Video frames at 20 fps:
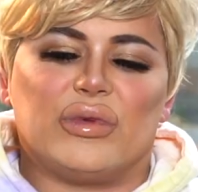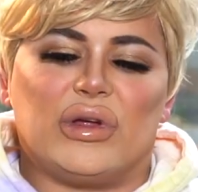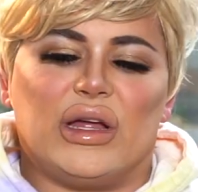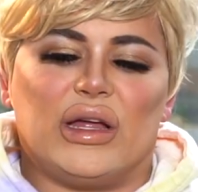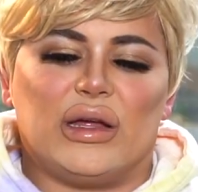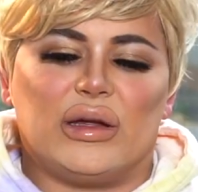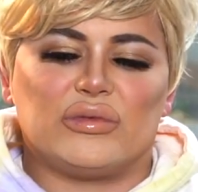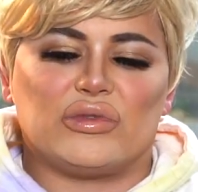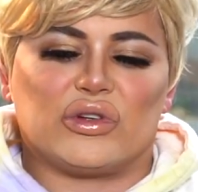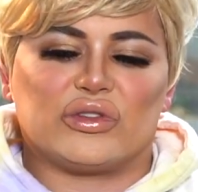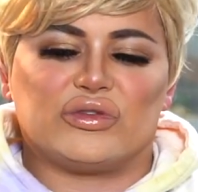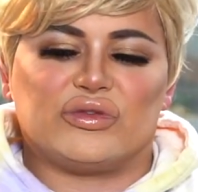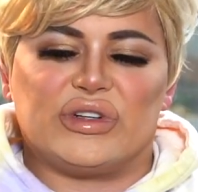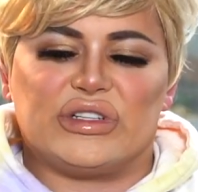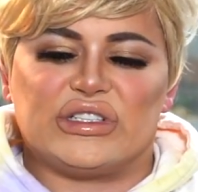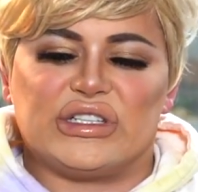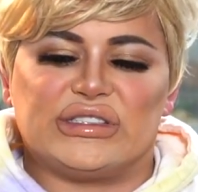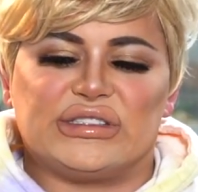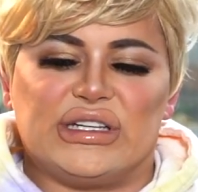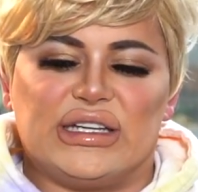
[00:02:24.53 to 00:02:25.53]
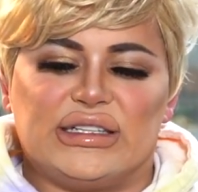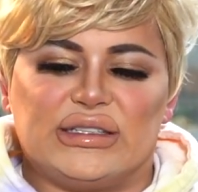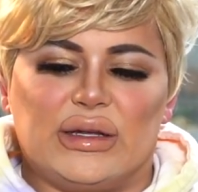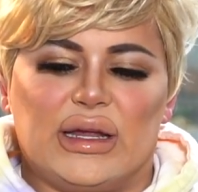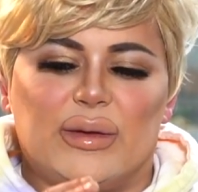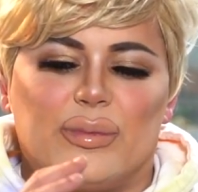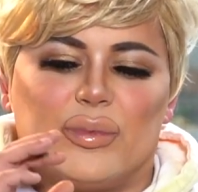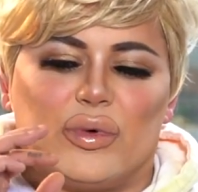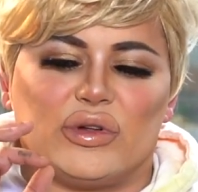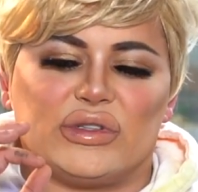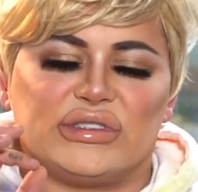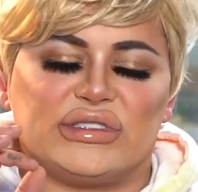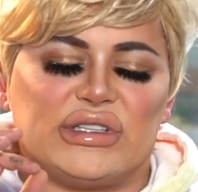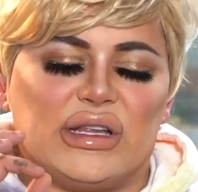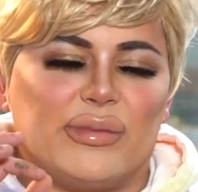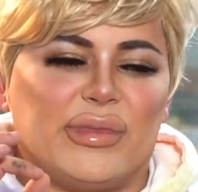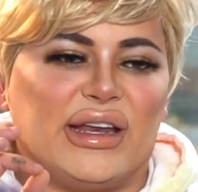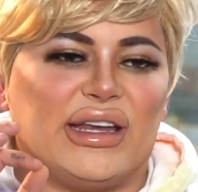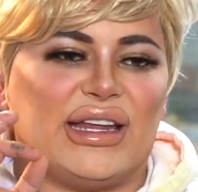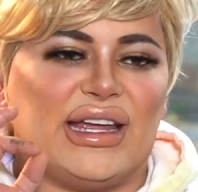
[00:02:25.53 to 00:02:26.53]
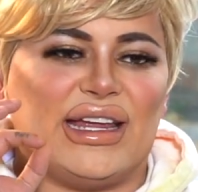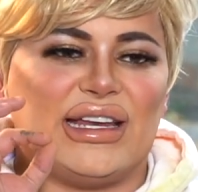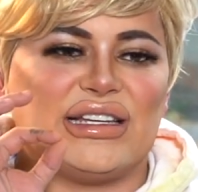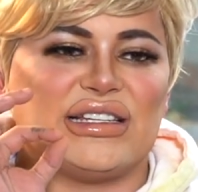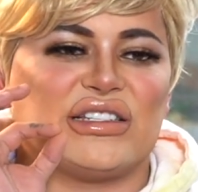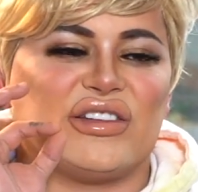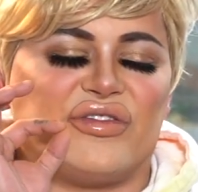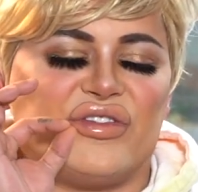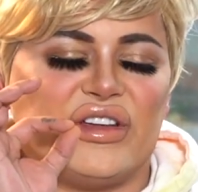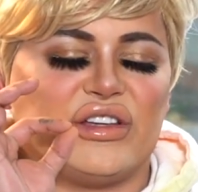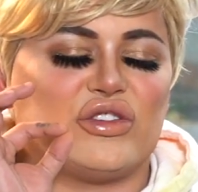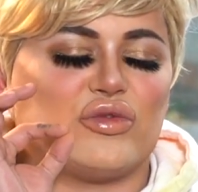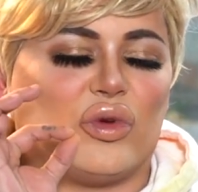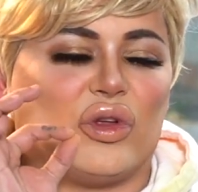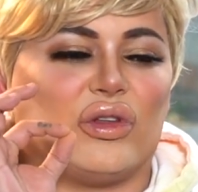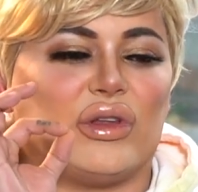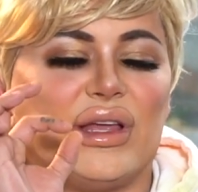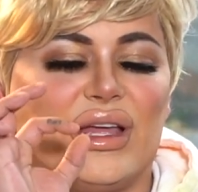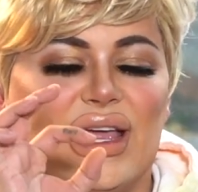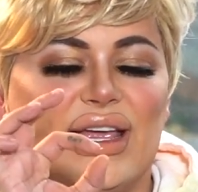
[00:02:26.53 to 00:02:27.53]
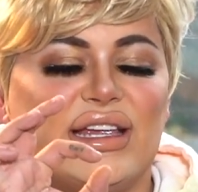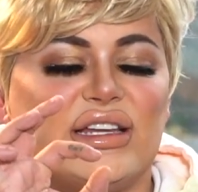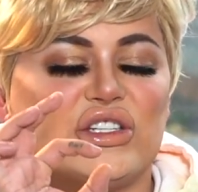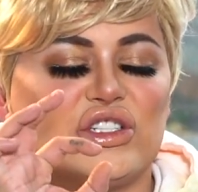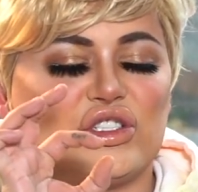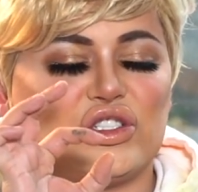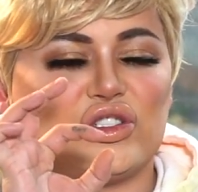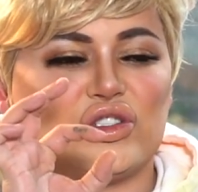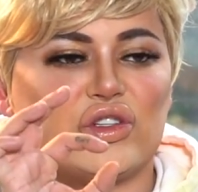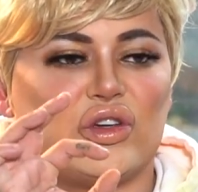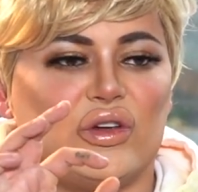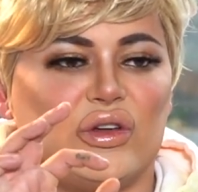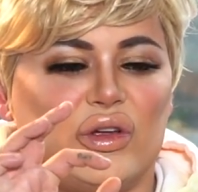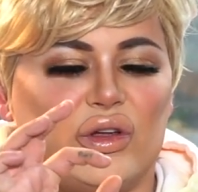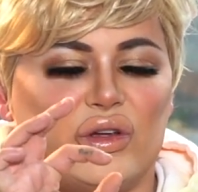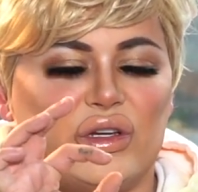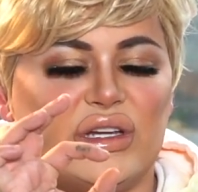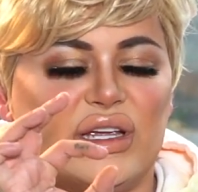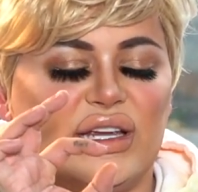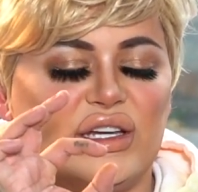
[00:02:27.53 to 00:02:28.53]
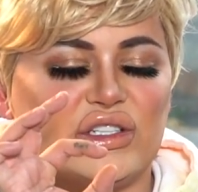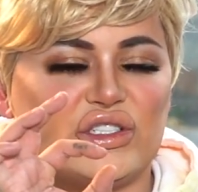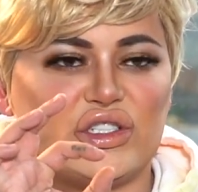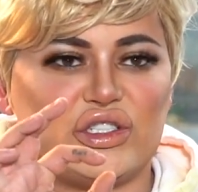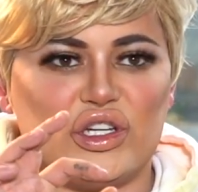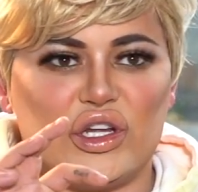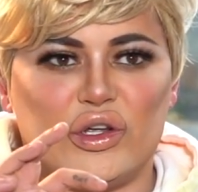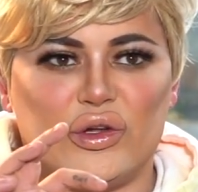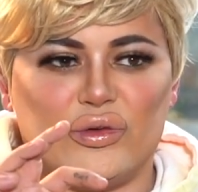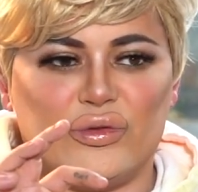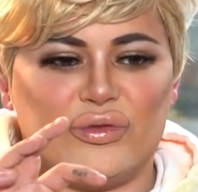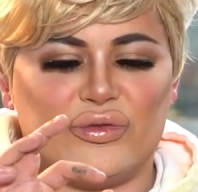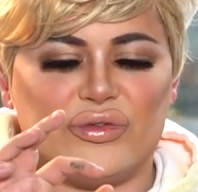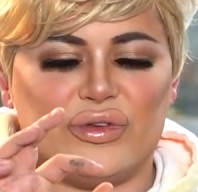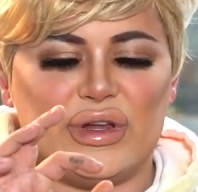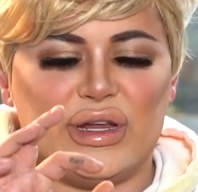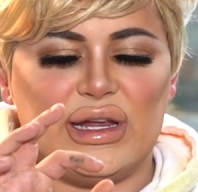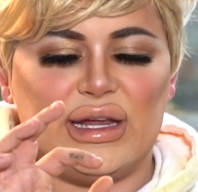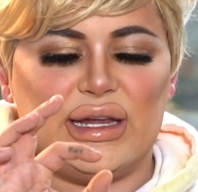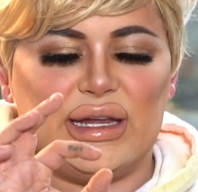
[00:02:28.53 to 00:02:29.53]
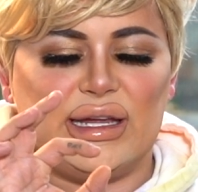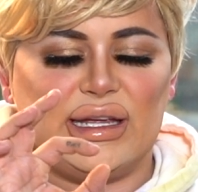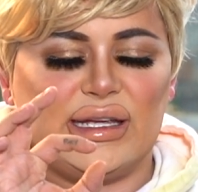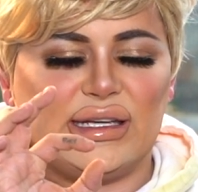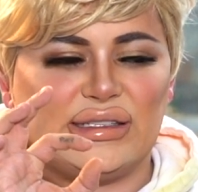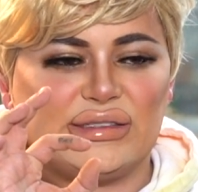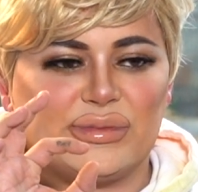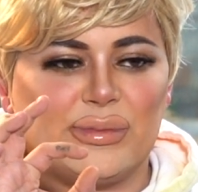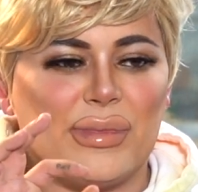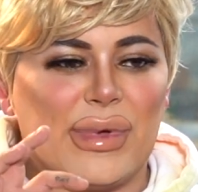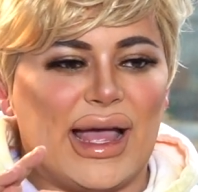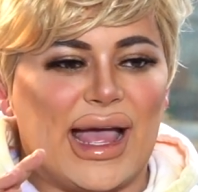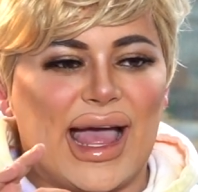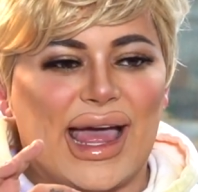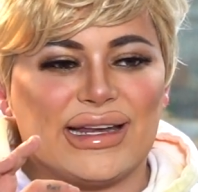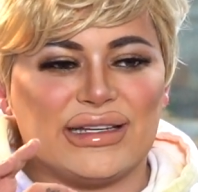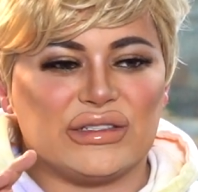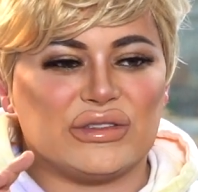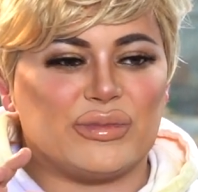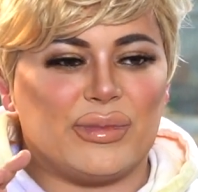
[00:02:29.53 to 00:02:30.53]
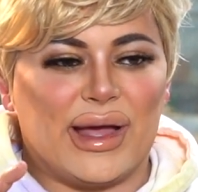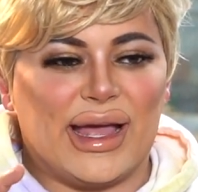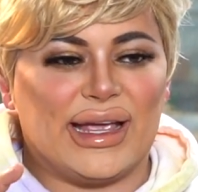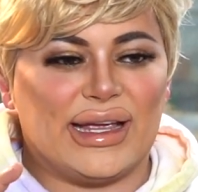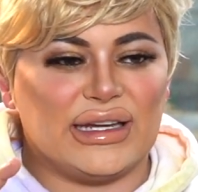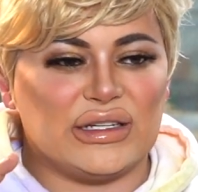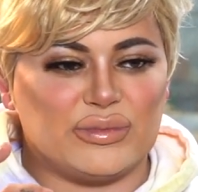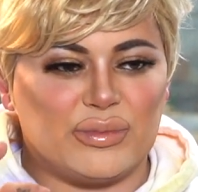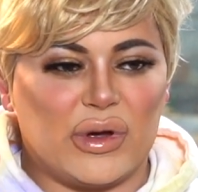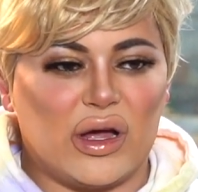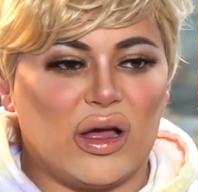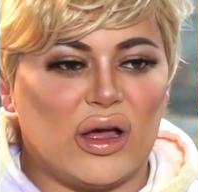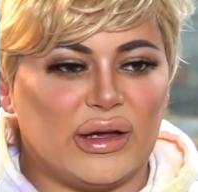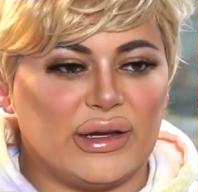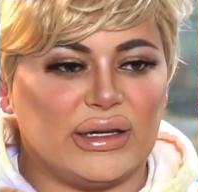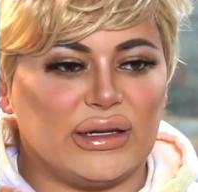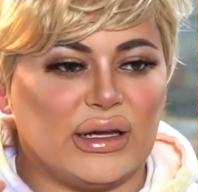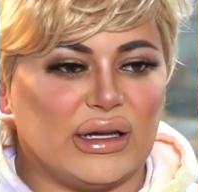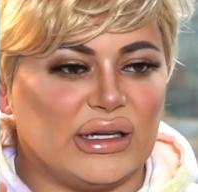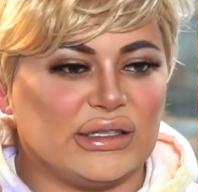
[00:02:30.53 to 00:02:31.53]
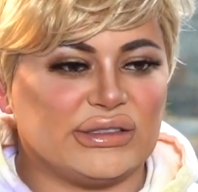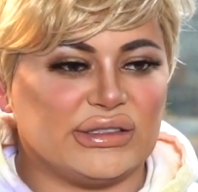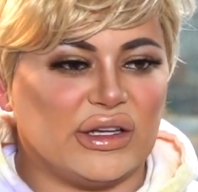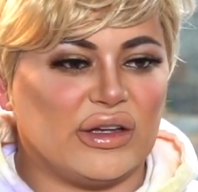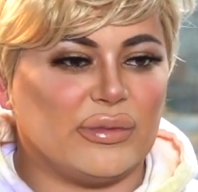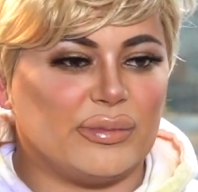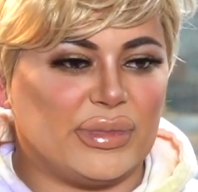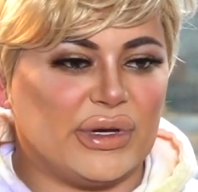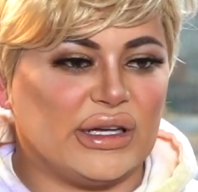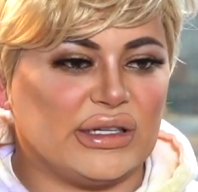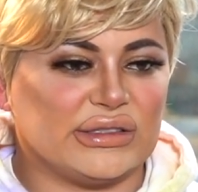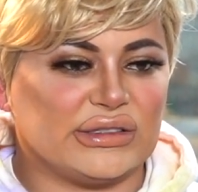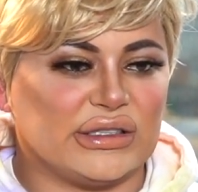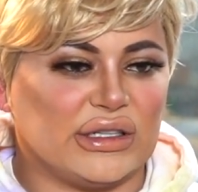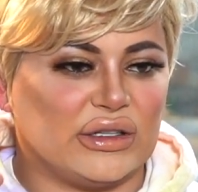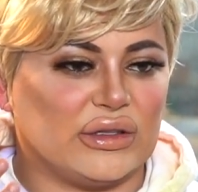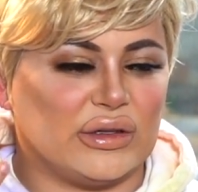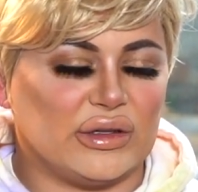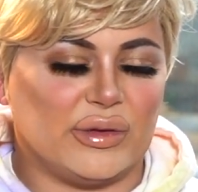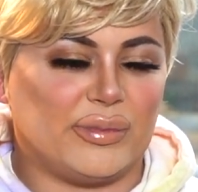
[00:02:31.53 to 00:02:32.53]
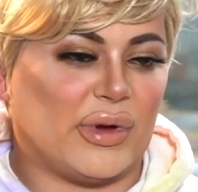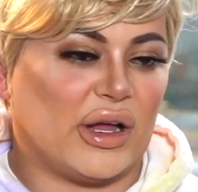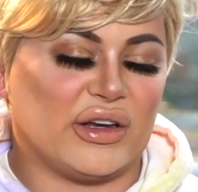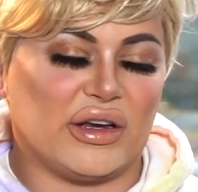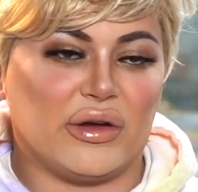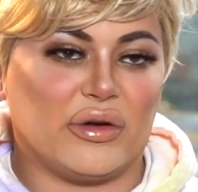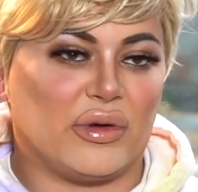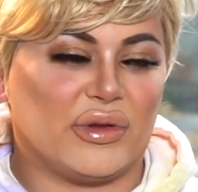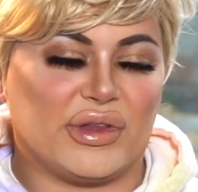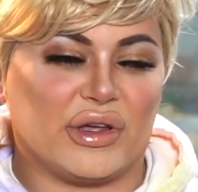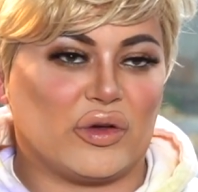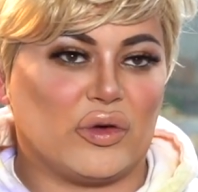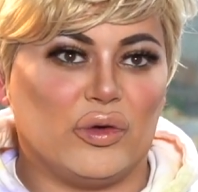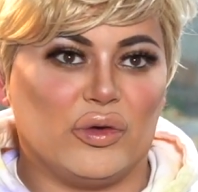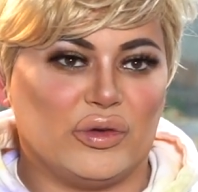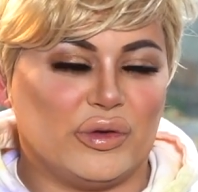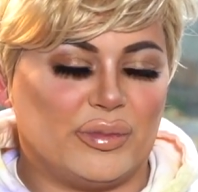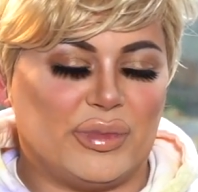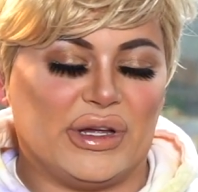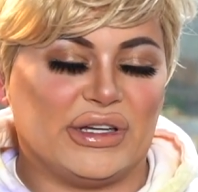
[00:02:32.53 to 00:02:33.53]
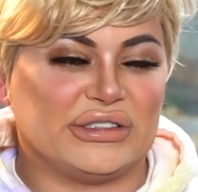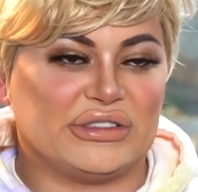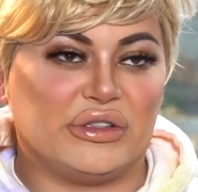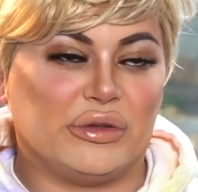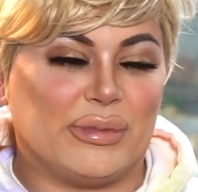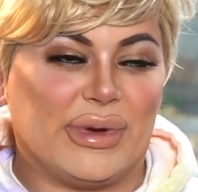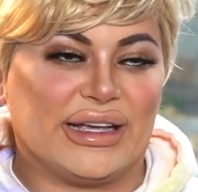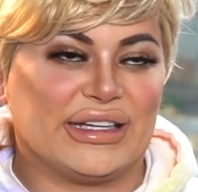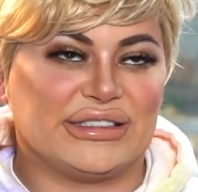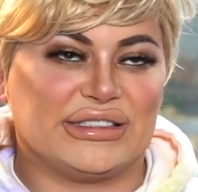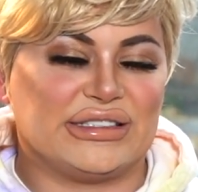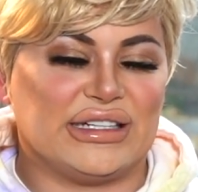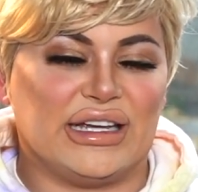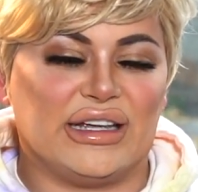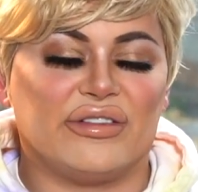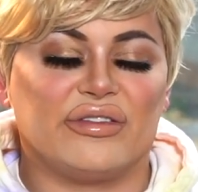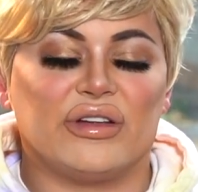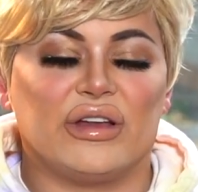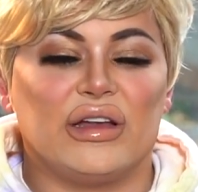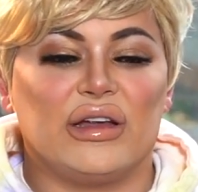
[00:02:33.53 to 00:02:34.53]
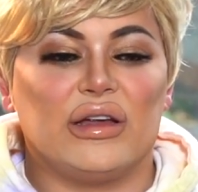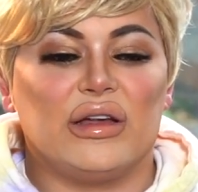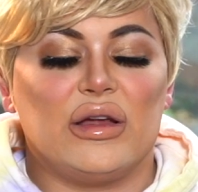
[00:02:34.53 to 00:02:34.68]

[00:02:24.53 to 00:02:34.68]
Dr. Richards, he puts them in individual. Each tooth is handmade by a certain person. I don't know what they're called, the person who makes teeth.